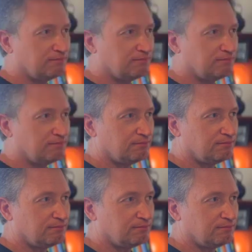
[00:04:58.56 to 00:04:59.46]

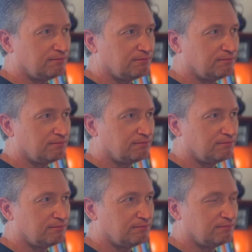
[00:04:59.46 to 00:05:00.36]

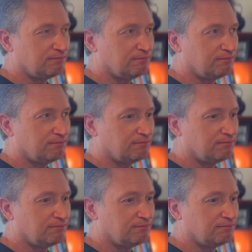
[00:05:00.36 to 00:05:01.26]

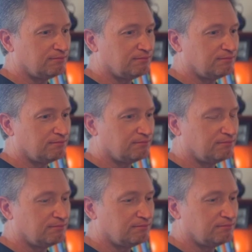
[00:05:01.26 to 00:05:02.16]

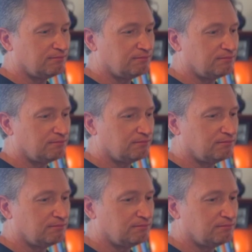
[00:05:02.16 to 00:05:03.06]

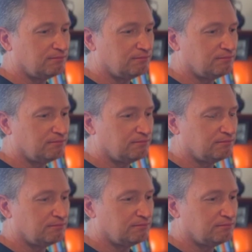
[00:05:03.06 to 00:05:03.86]
(silent)